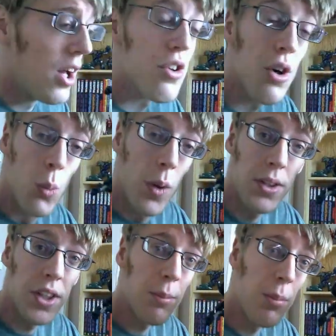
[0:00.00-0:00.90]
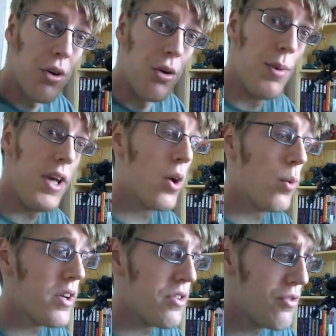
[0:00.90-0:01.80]
So Wheeljack might not be
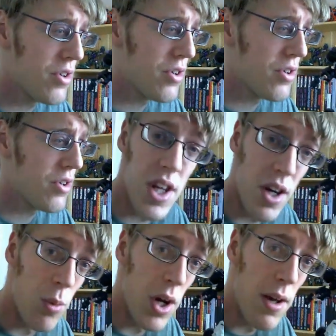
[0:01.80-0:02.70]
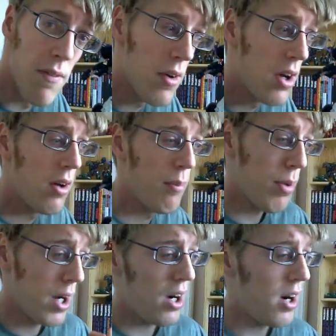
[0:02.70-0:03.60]
quite as interesting as Soundwave,
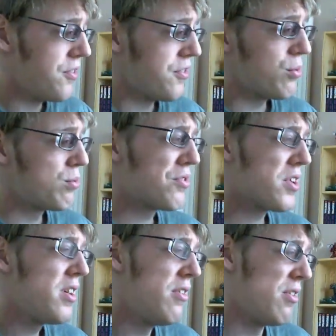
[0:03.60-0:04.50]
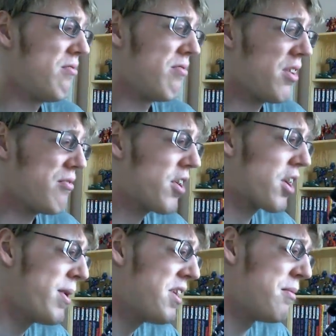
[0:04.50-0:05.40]
but I'd still say, I'd
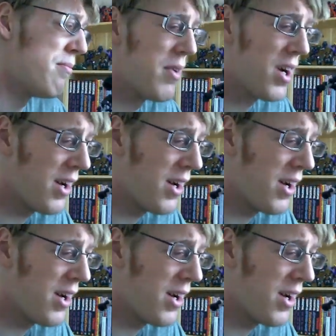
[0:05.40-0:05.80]
recommend him.